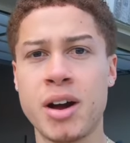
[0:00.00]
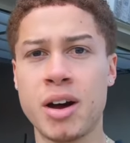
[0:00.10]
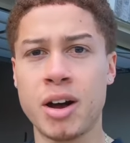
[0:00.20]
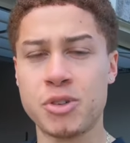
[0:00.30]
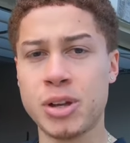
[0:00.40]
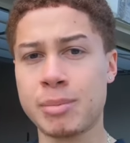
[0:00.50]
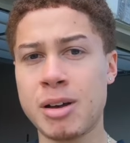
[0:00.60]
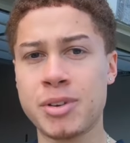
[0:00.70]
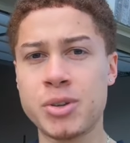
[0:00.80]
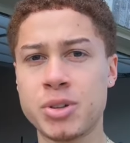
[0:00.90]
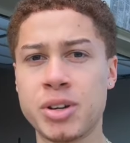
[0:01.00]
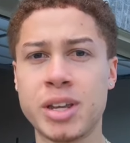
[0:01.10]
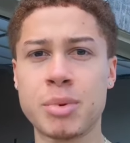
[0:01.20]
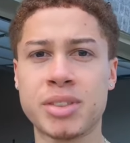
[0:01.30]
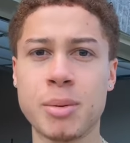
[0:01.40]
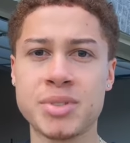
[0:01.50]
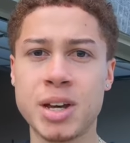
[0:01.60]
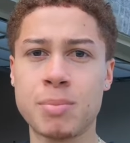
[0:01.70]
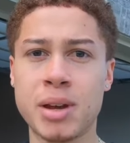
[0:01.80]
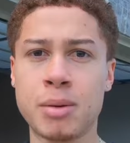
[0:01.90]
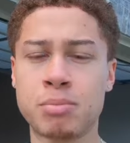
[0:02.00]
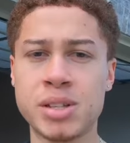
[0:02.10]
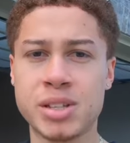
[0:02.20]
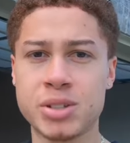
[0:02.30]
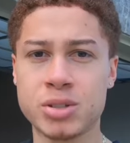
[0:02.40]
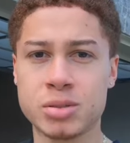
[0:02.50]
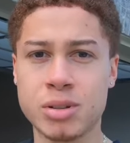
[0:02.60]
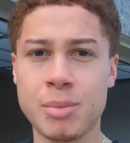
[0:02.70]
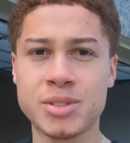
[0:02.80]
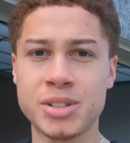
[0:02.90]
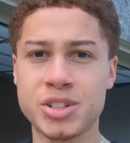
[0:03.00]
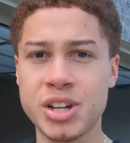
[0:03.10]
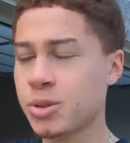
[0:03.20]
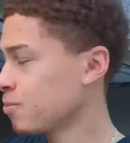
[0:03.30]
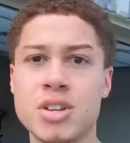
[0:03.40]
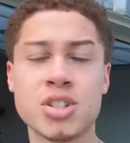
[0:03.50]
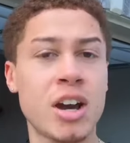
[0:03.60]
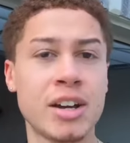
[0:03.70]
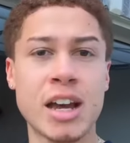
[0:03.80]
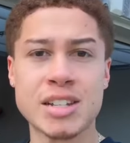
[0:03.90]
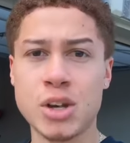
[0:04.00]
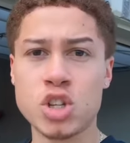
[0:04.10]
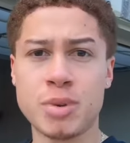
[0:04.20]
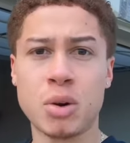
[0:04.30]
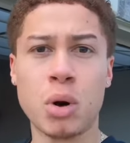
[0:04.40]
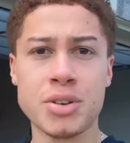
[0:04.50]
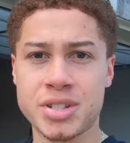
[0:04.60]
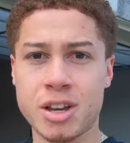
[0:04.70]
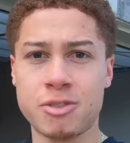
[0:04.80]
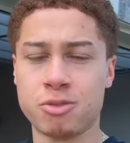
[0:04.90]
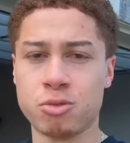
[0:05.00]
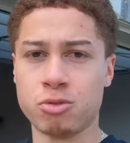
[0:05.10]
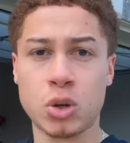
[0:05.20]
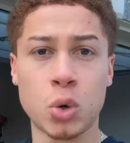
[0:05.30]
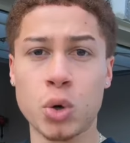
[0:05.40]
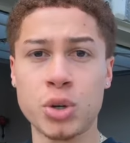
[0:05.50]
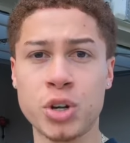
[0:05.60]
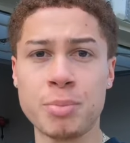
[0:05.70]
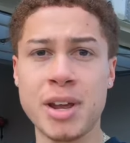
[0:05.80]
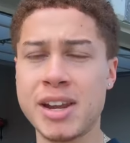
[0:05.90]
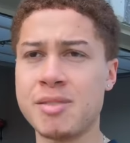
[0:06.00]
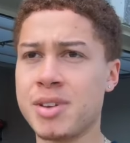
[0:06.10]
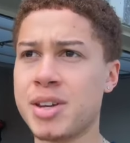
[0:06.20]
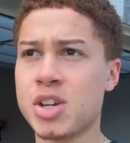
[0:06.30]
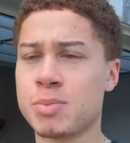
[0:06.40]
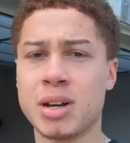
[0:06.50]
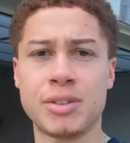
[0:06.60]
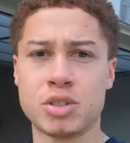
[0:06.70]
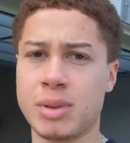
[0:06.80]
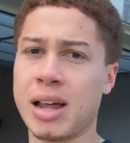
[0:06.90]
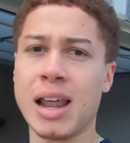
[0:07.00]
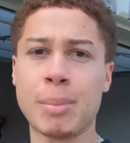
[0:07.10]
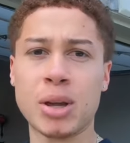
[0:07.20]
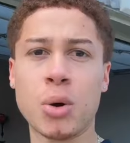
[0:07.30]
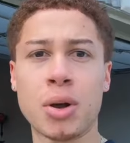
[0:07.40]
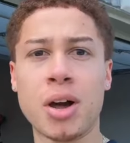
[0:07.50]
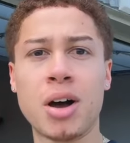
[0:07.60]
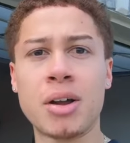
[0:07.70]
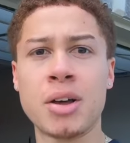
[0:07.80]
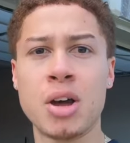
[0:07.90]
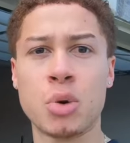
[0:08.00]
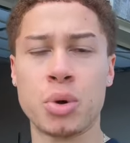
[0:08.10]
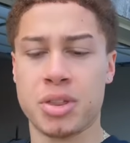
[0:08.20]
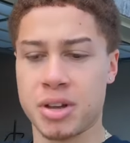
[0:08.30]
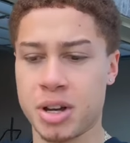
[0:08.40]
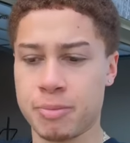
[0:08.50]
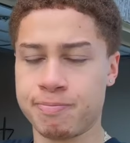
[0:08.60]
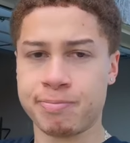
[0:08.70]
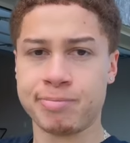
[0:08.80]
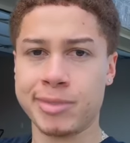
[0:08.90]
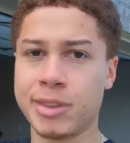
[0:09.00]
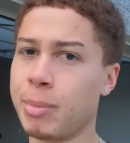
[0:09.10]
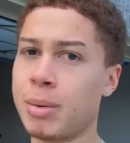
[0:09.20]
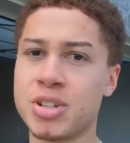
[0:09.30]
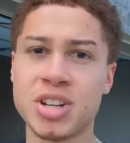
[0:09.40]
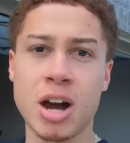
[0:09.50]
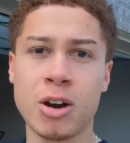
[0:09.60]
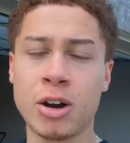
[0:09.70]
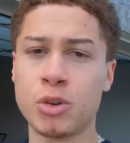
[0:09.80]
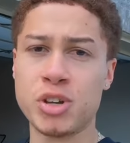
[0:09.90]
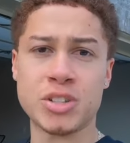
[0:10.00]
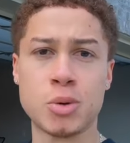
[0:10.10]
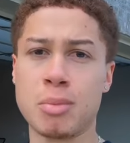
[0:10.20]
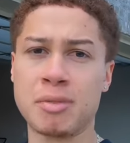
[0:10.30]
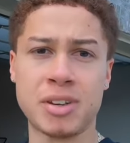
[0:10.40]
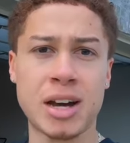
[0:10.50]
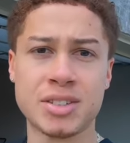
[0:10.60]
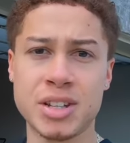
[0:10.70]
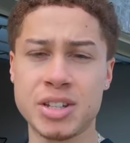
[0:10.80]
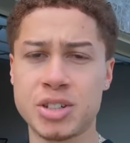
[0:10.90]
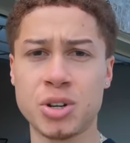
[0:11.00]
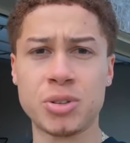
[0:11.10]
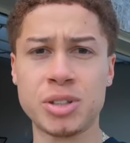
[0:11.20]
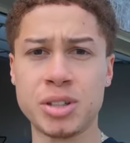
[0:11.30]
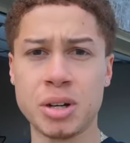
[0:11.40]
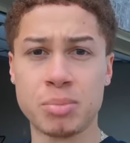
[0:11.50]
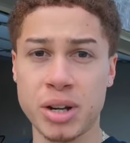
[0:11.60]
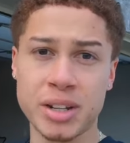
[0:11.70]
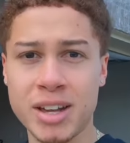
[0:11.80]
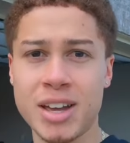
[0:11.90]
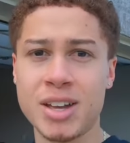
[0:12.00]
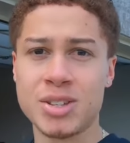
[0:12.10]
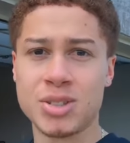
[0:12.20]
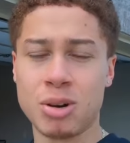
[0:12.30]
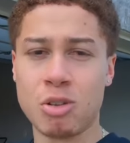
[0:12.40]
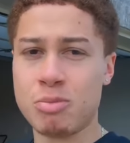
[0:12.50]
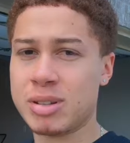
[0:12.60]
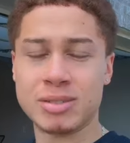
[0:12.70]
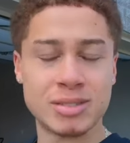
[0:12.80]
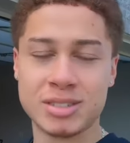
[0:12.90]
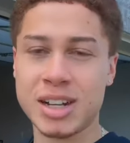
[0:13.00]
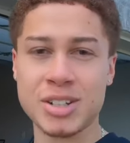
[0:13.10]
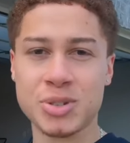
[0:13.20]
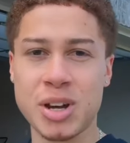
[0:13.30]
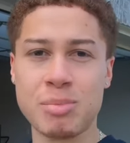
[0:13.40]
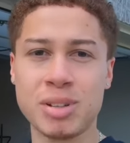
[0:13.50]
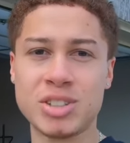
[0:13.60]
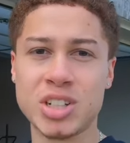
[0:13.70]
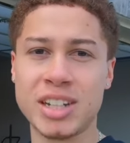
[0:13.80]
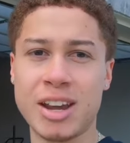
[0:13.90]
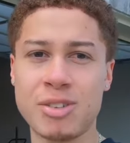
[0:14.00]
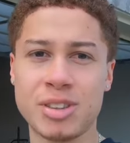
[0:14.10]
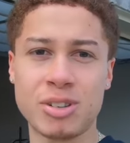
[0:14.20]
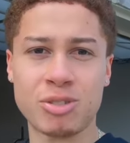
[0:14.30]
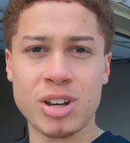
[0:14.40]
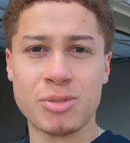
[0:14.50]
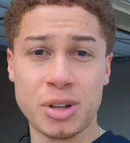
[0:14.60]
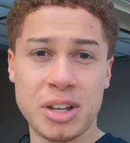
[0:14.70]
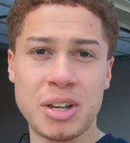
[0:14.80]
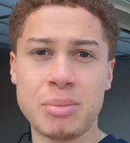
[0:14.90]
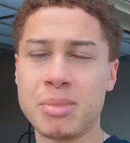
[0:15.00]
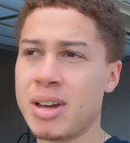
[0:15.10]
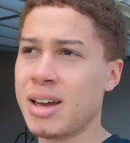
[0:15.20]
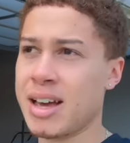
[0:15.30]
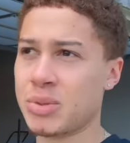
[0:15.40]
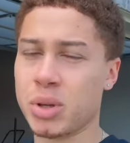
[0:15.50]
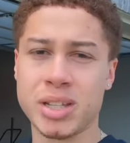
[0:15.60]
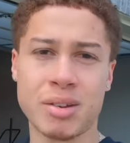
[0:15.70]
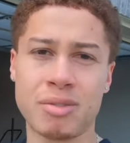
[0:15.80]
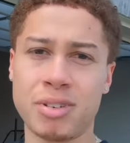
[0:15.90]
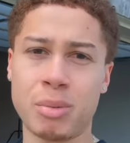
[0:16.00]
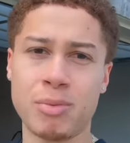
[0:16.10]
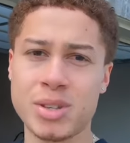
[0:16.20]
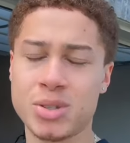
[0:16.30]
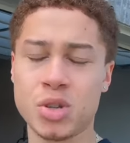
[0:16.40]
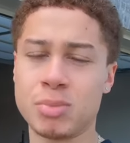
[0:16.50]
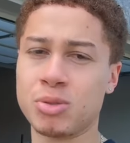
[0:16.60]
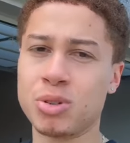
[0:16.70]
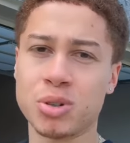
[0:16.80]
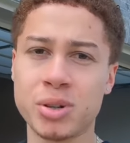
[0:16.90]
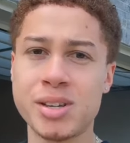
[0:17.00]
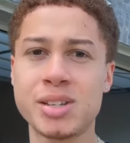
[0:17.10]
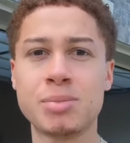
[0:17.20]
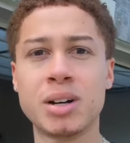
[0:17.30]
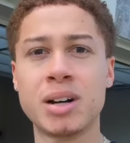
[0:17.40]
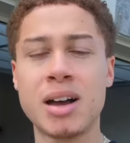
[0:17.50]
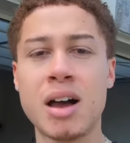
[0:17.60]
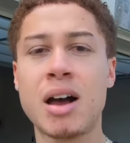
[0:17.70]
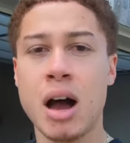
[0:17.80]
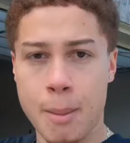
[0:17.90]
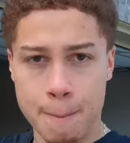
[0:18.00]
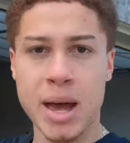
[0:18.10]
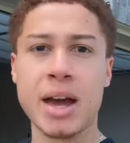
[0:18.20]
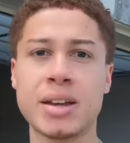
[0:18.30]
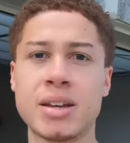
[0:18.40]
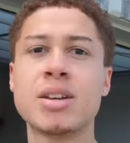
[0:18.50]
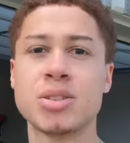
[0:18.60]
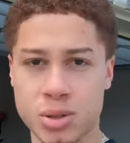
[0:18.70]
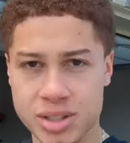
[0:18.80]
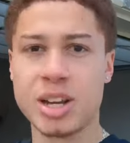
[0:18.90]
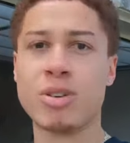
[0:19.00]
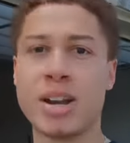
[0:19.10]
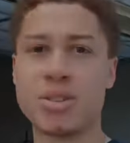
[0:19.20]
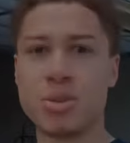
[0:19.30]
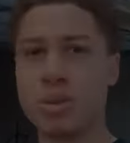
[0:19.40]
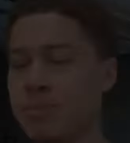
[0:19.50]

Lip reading: If you like my videos, go ahead and give them a thumbs up and please consider subscribing to the channel. So alright guys, I know it's been a while since I've recorded or made any videos, but there's a lot been going on with the baby shower. I don't know if you guys know, but my fiance is currently pregnant. So we've been kind of scrambling, trying to get everything ready for him, as well as having family business, so it's been real crazy, but I'm back, so let's get right into it.